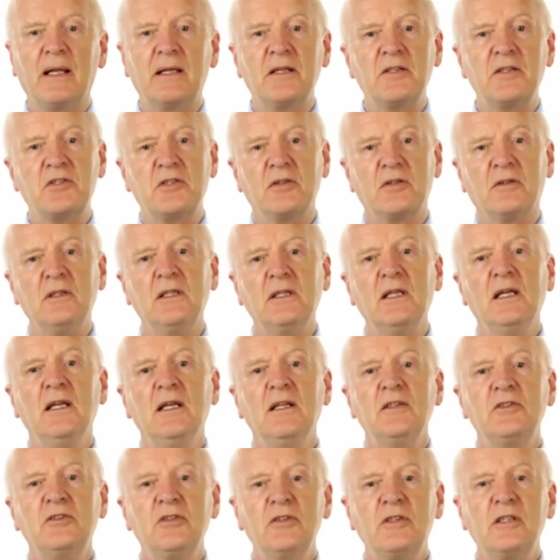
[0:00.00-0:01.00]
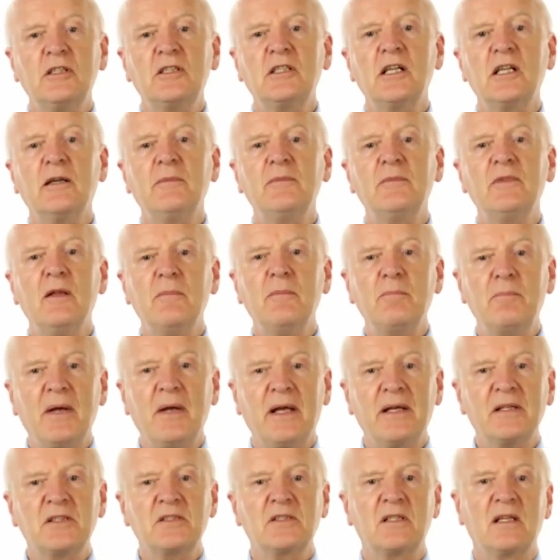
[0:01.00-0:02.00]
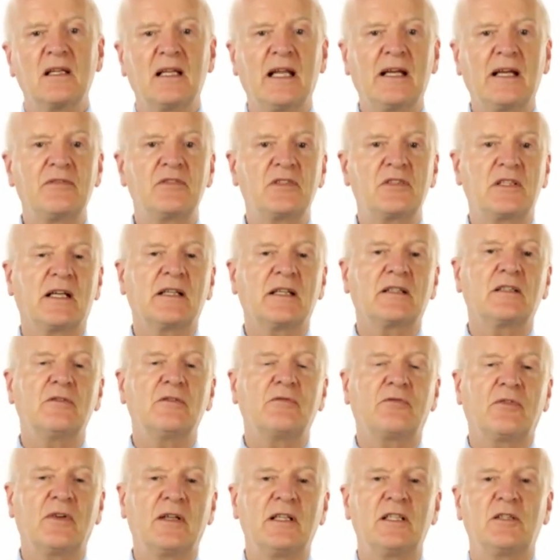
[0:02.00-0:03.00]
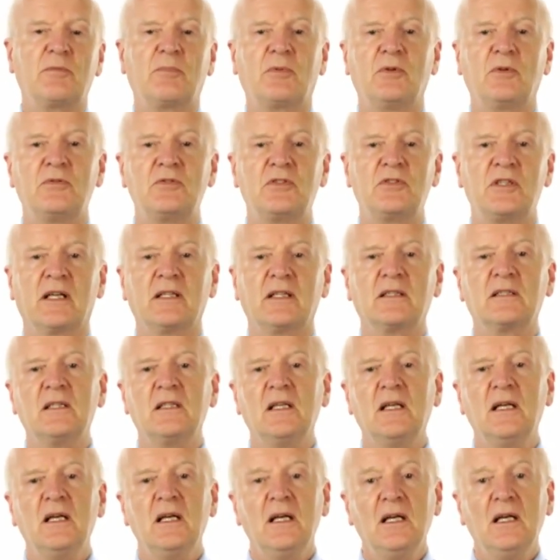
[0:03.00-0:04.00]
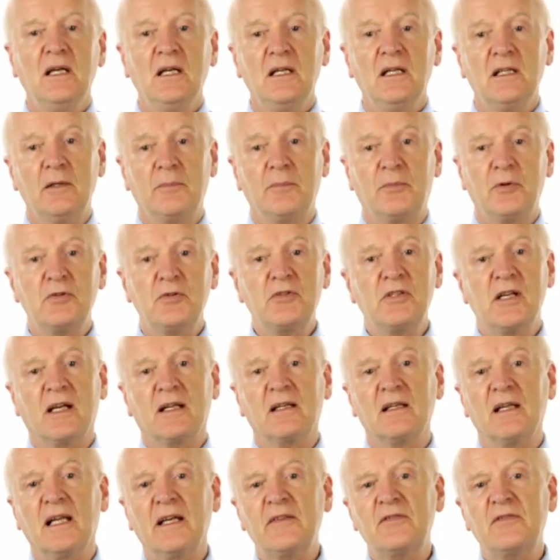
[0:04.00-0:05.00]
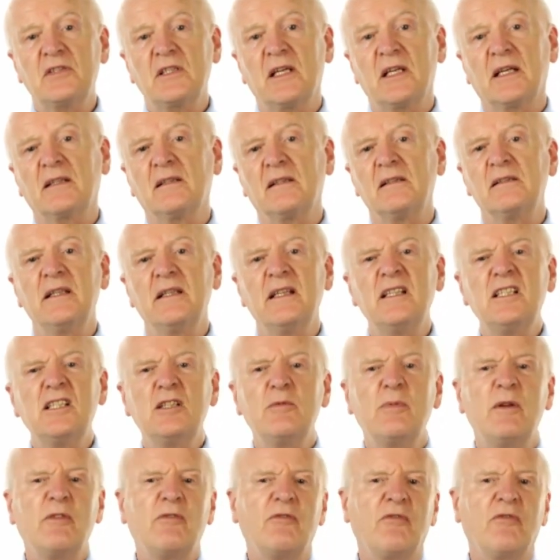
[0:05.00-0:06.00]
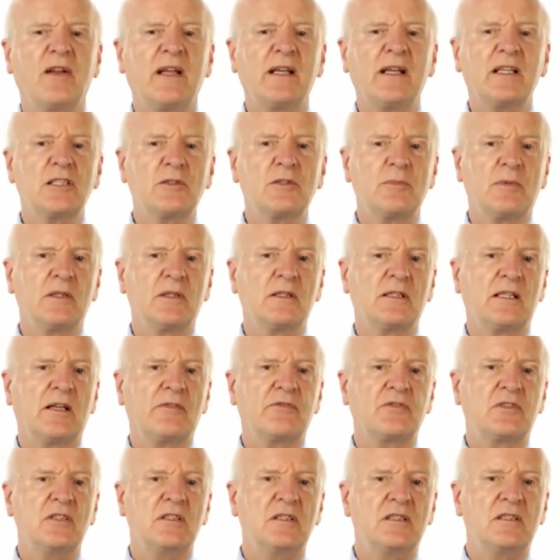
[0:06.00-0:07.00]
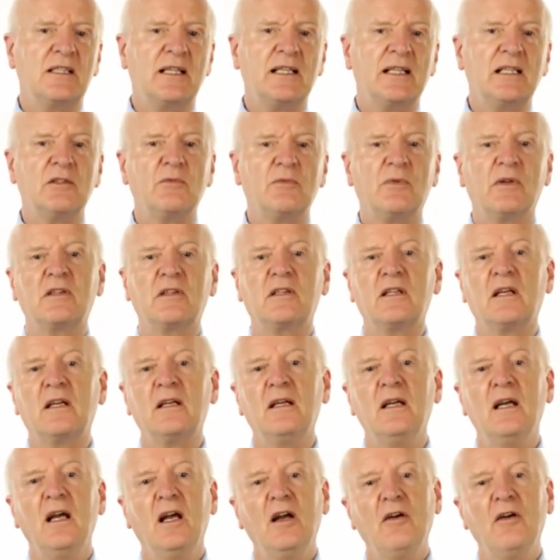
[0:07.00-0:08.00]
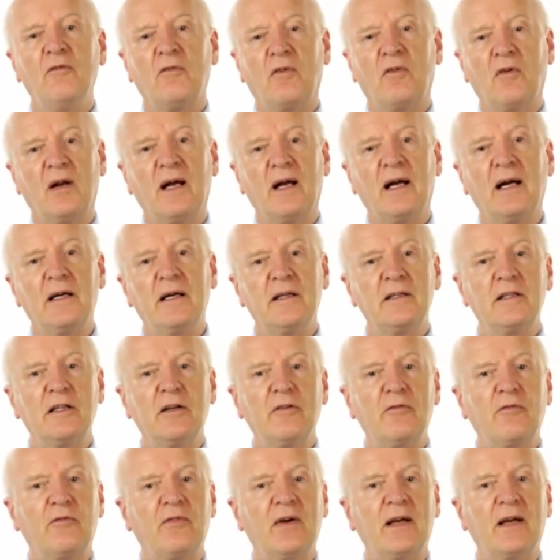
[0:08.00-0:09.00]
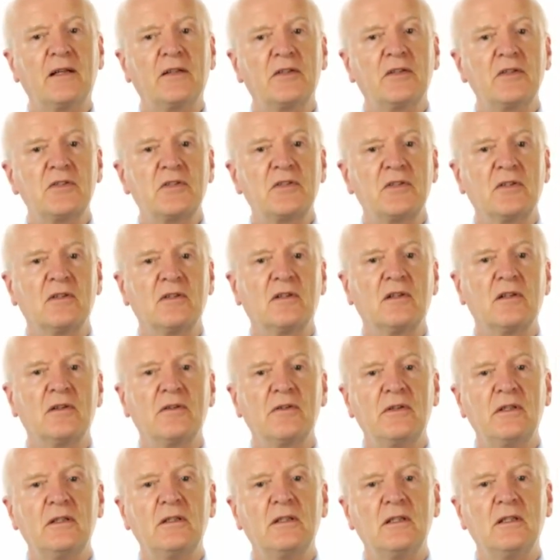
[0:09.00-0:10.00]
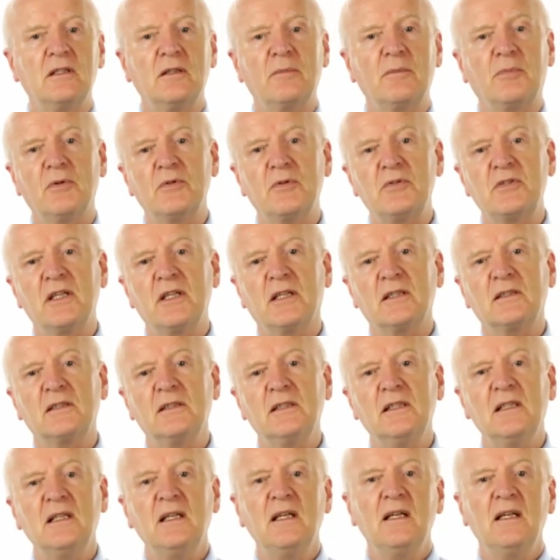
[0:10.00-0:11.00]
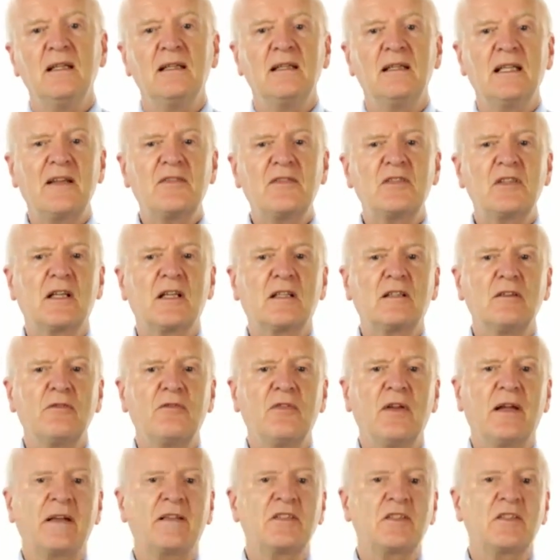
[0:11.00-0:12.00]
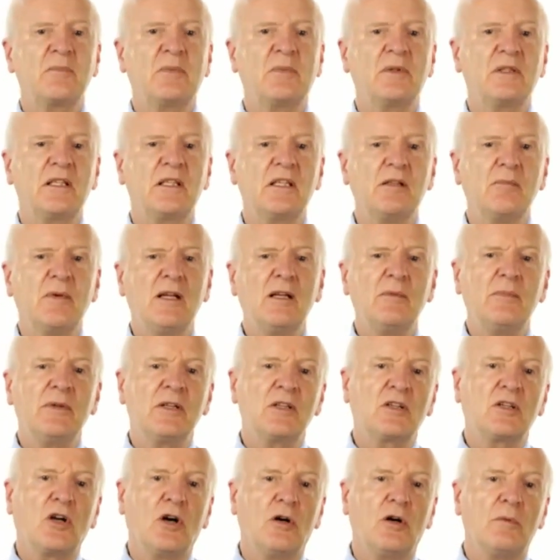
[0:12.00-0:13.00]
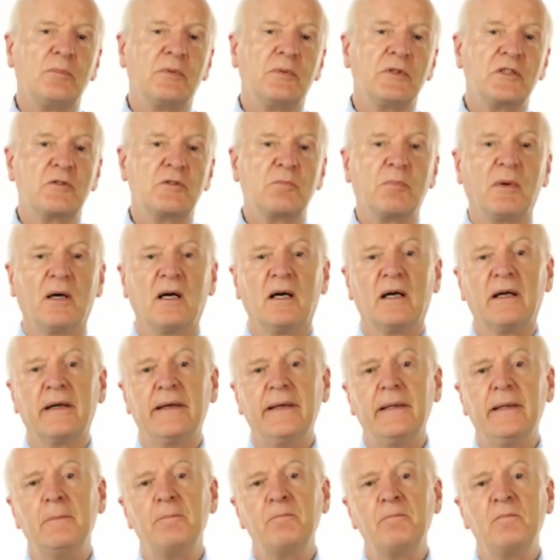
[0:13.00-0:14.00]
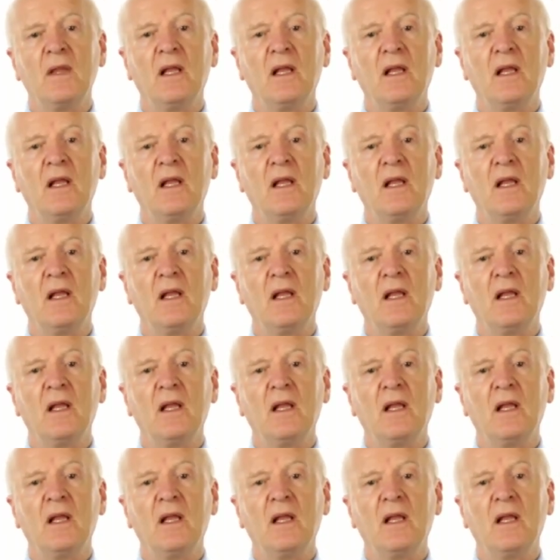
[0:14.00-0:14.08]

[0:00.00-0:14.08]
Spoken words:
manager, to determine the best life cycle for each project. The project life cycle needs to be flexible enough to deal with the variety of factors included in the project. Life cycle flexibility may be accomplished by